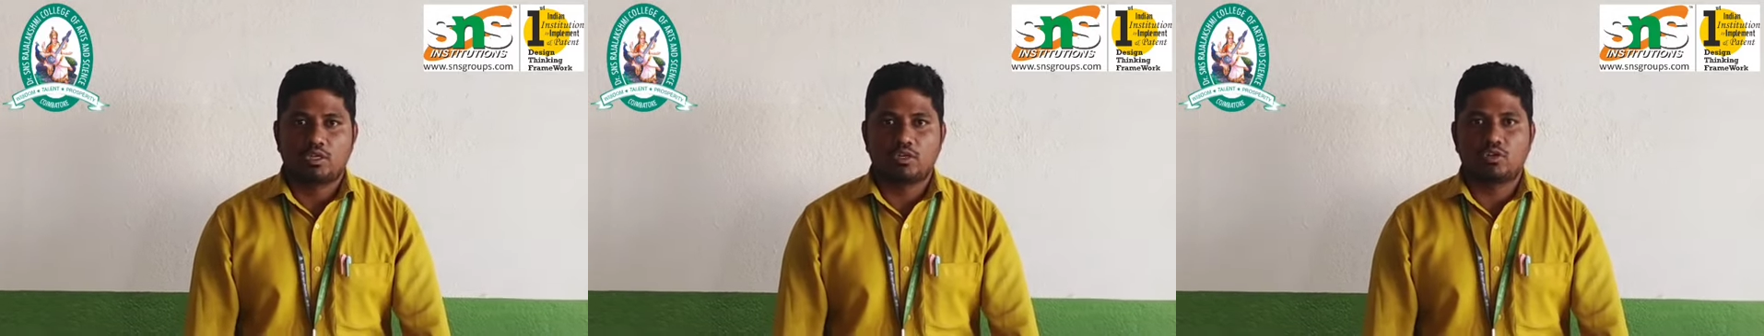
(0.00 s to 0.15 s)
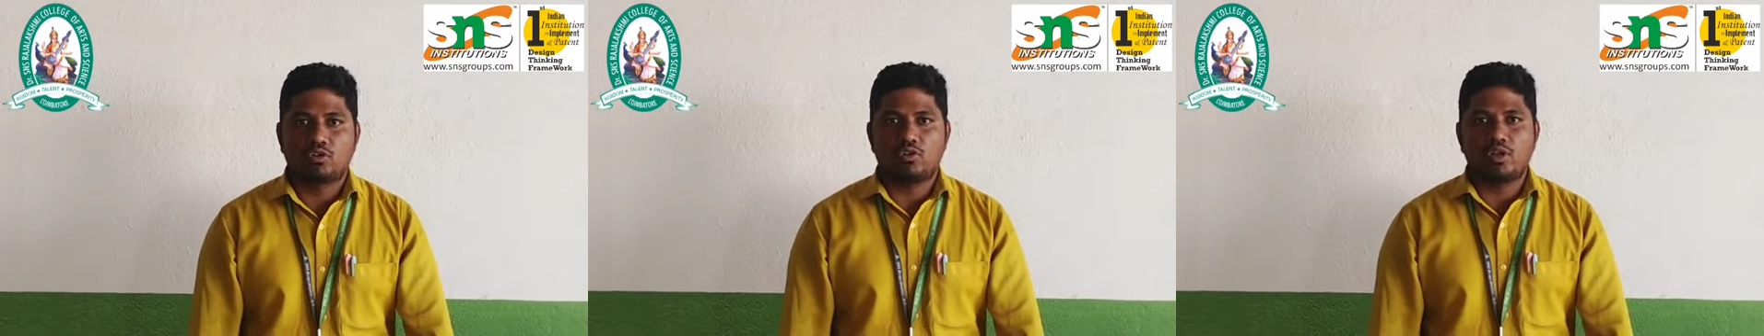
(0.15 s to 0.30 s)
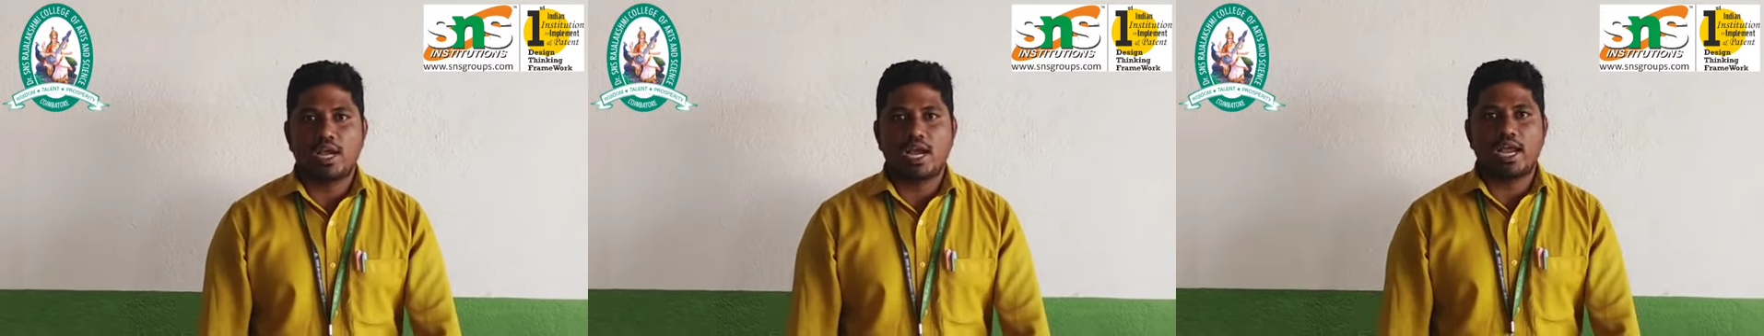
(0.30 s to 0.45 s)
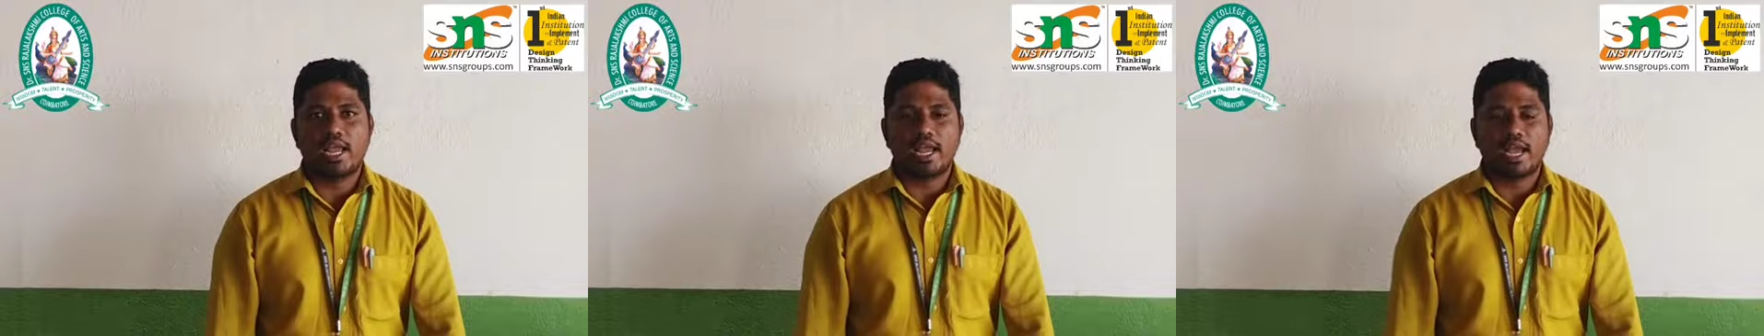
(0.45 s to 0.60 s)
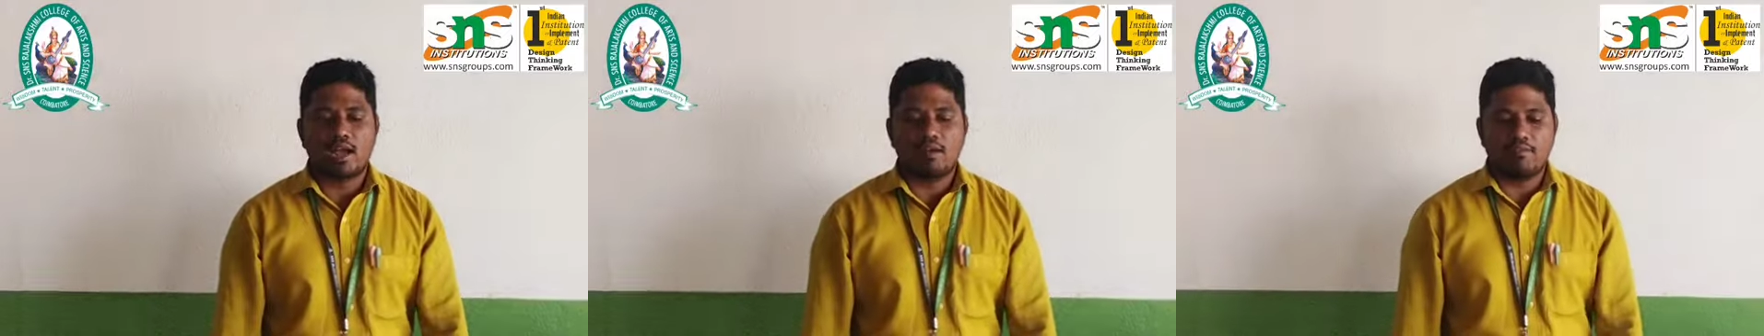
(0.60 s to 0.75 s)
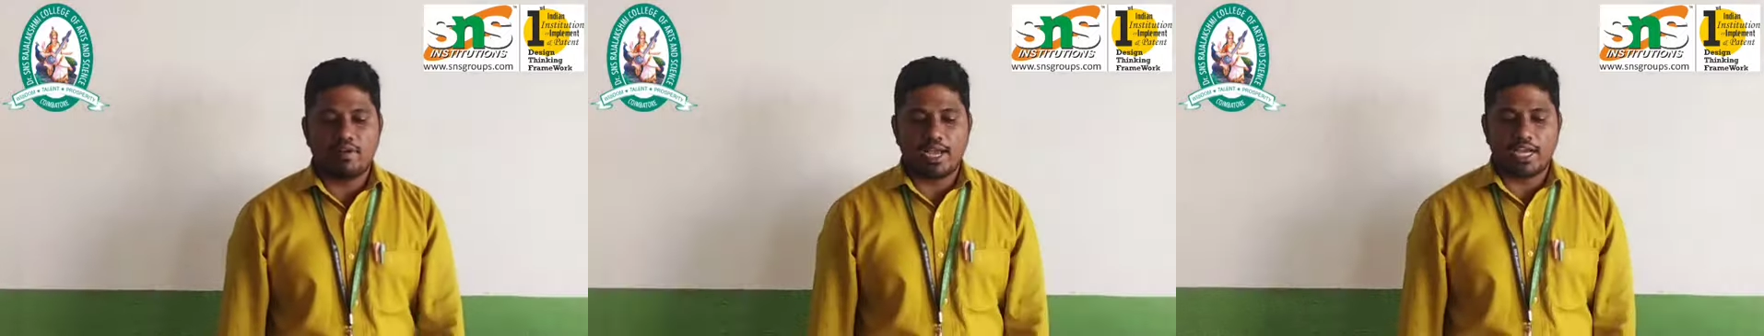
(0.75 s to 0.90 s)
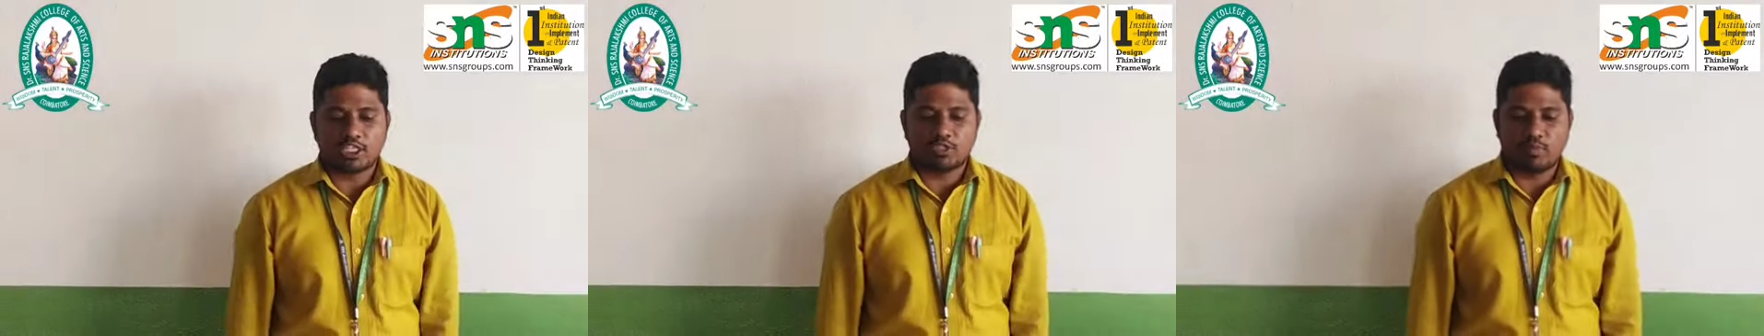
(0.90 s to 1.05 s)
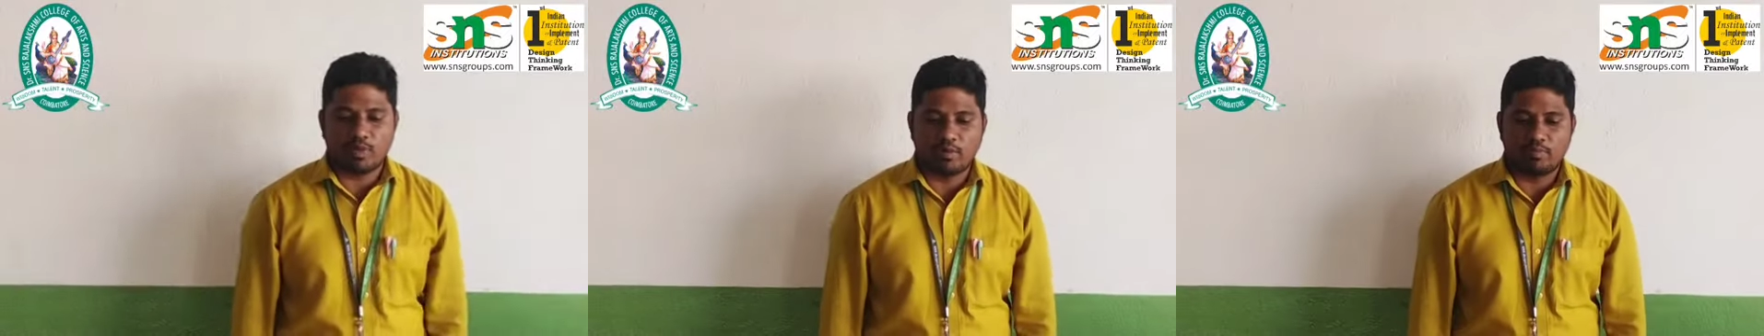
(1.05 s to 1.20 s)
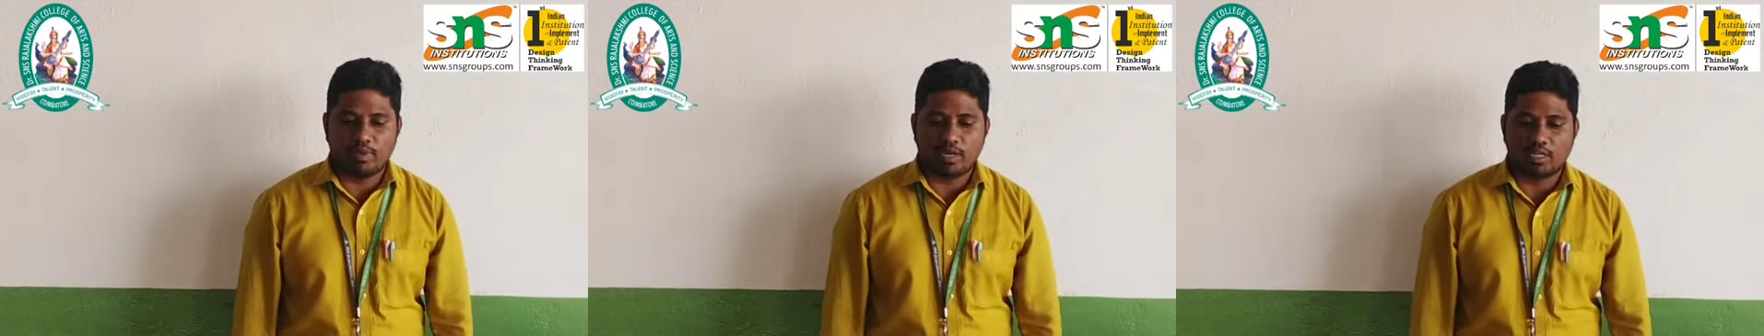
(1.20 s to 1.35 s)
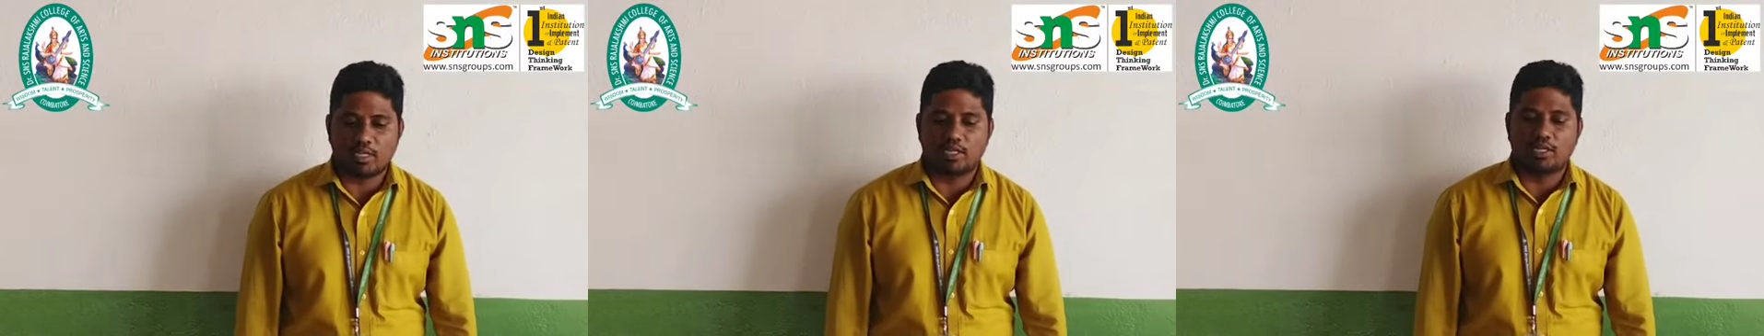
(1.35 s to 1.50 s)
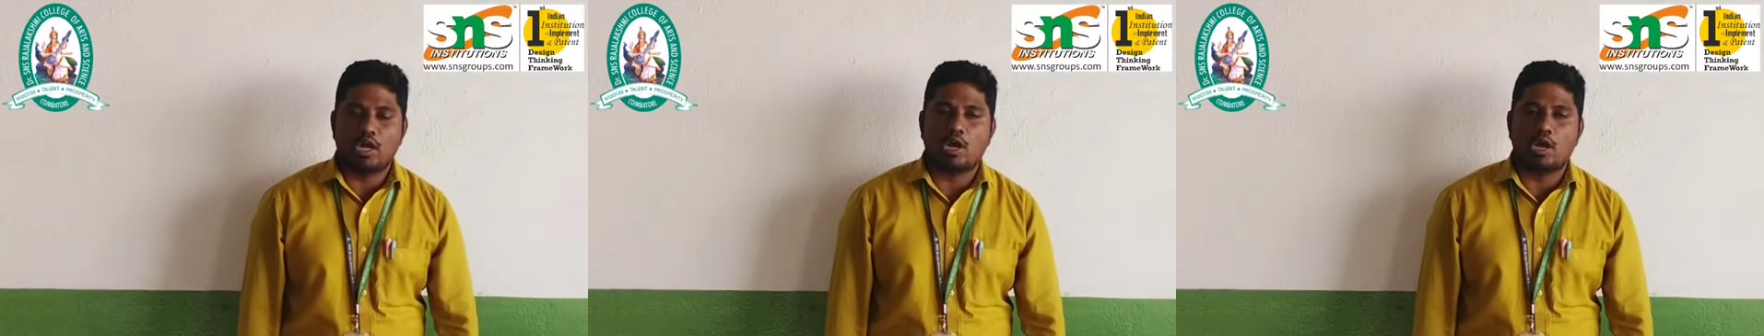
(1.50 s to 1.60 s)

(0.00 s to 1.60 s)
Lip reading: Today I have explained for the